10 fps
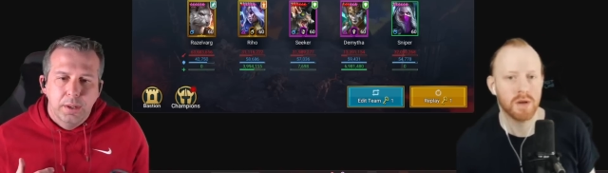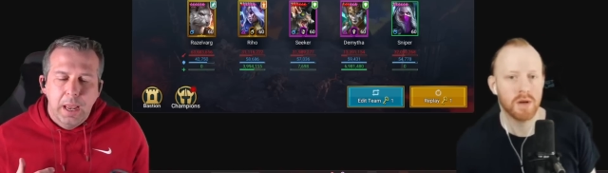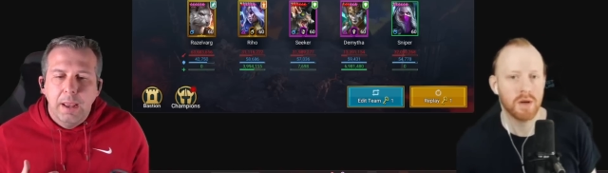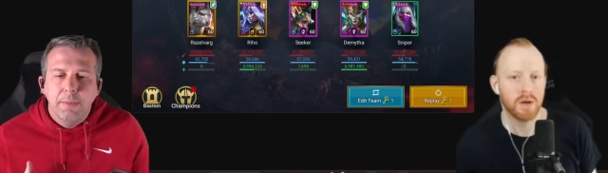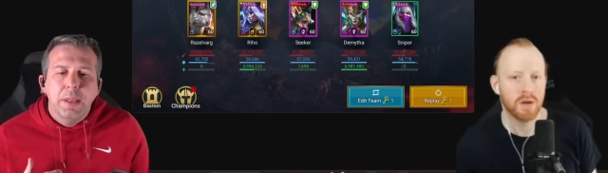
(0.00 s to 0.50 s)

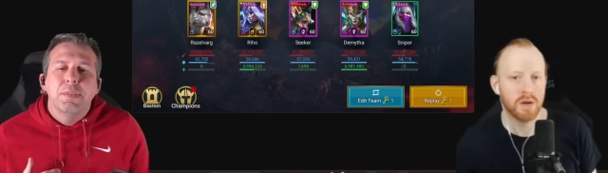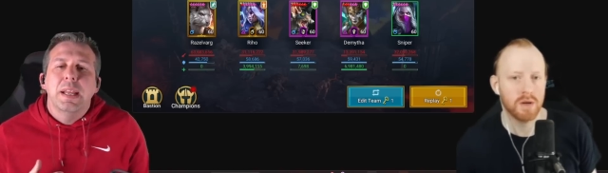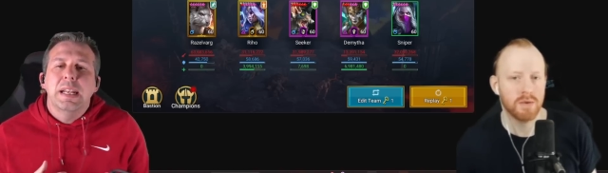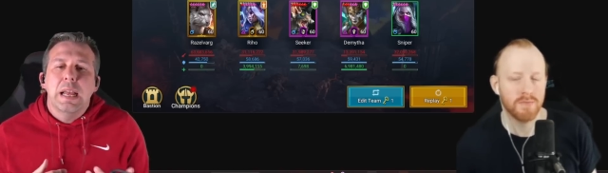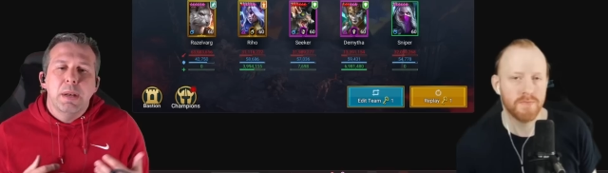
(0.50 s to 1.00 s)
Speaker 1: Yeah, if if
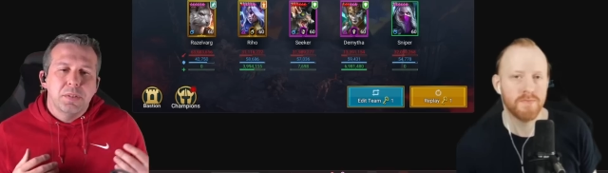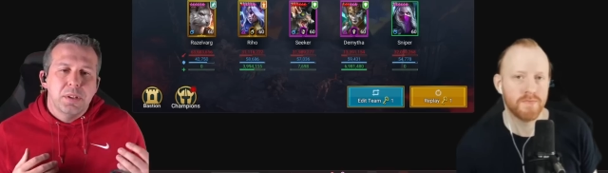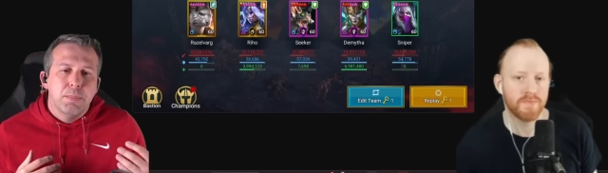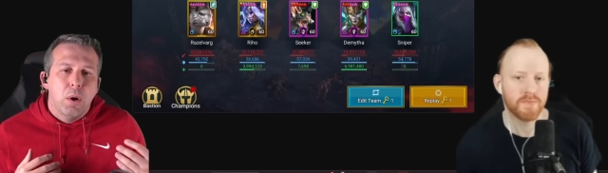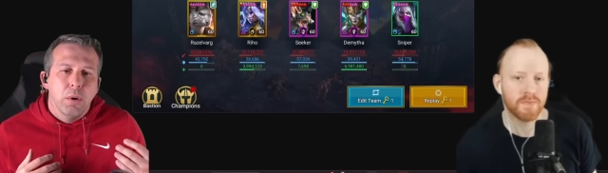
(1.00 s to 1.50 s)
they came out
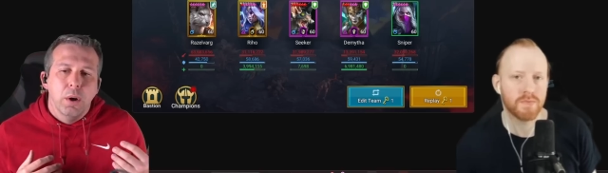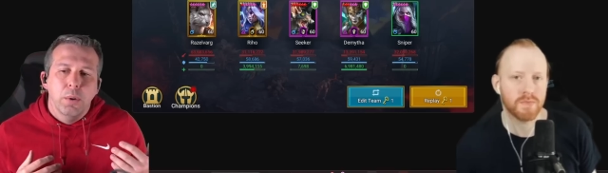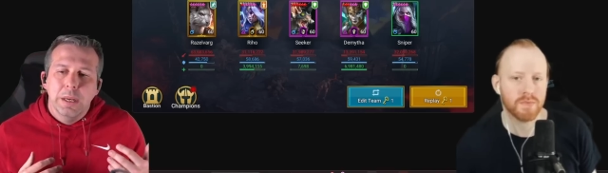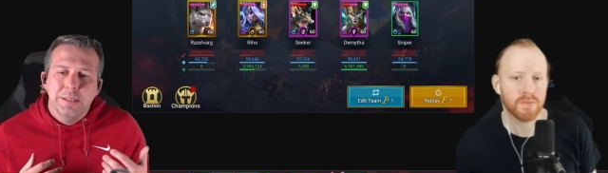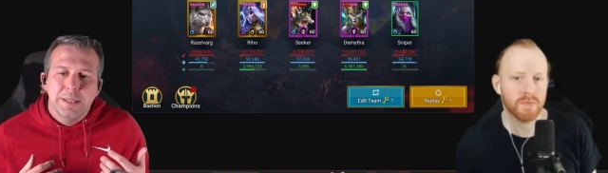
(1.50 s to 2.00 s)

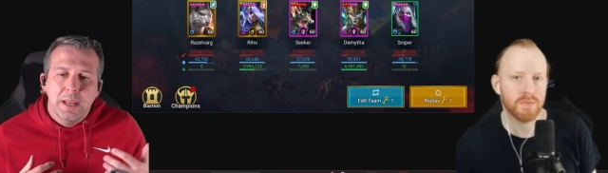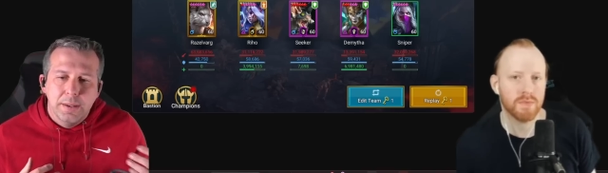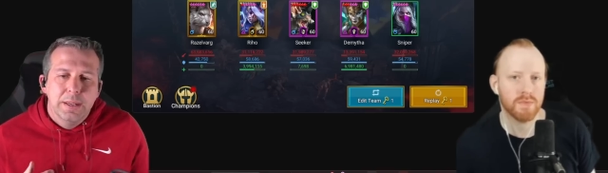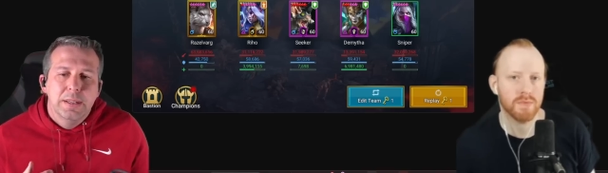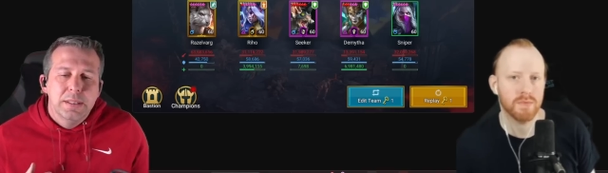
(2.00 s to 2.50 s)
tomorrow and
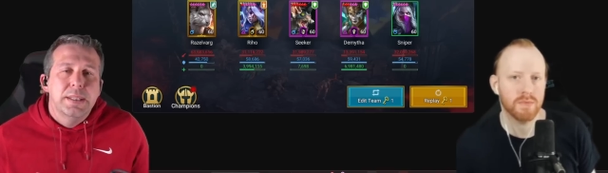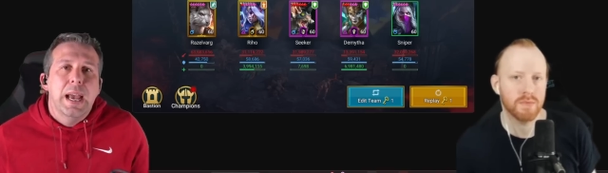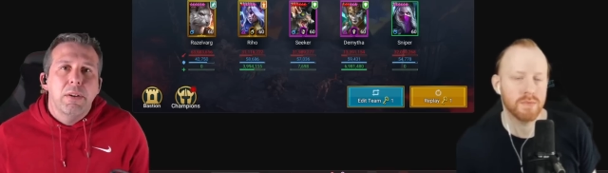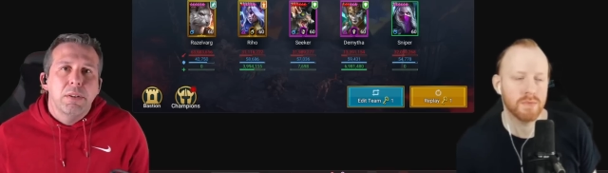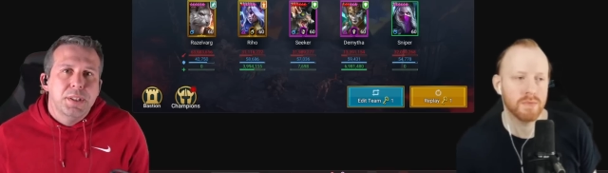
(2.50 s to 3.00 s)
said
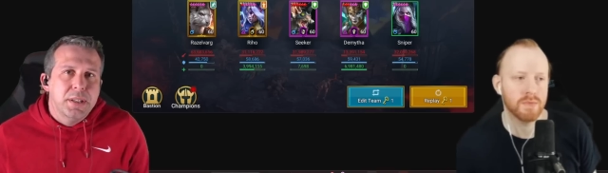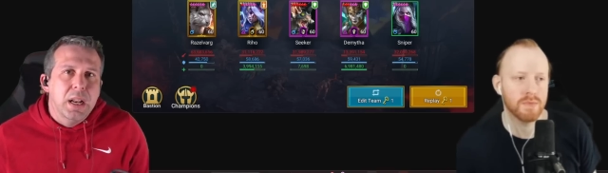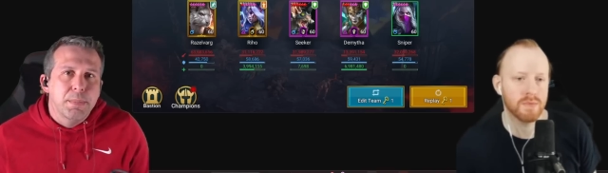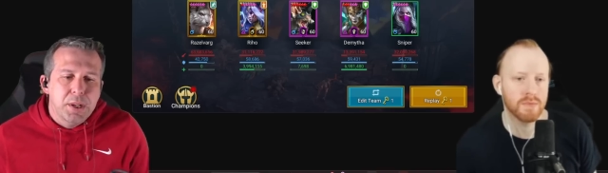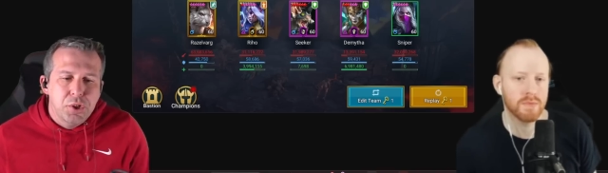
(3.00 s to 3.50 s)
Taris is
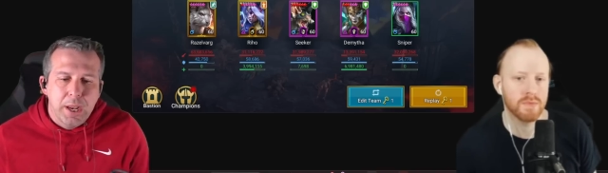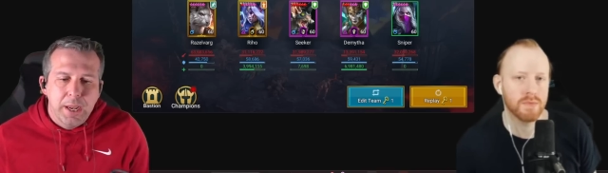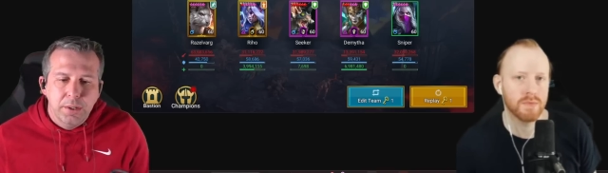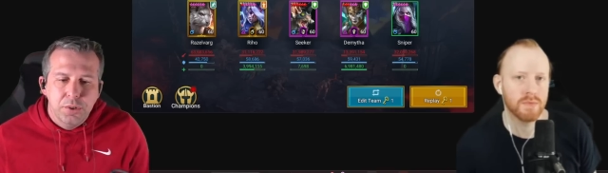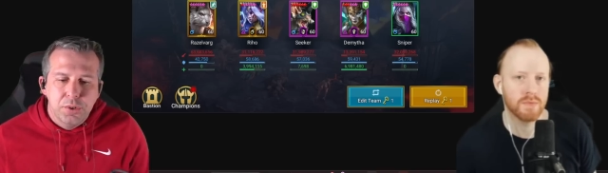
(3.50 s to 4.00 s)
going to be
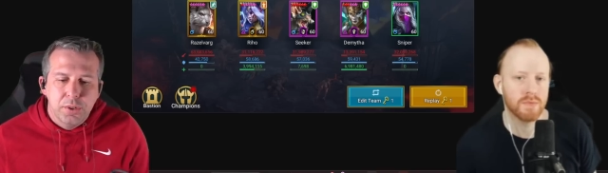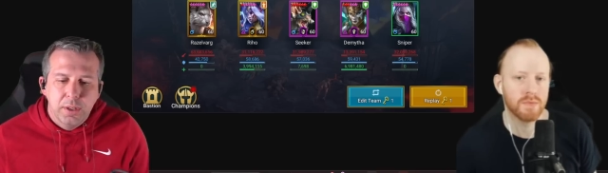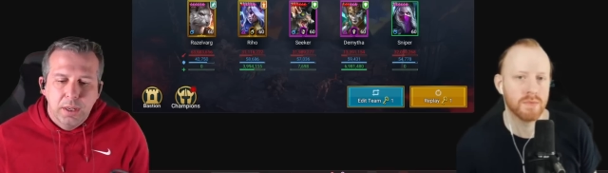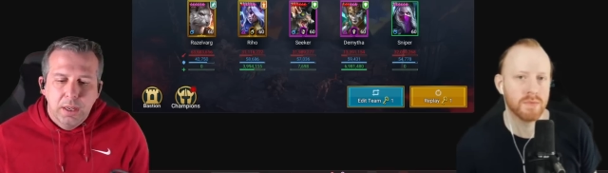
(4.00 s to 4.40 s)
changed,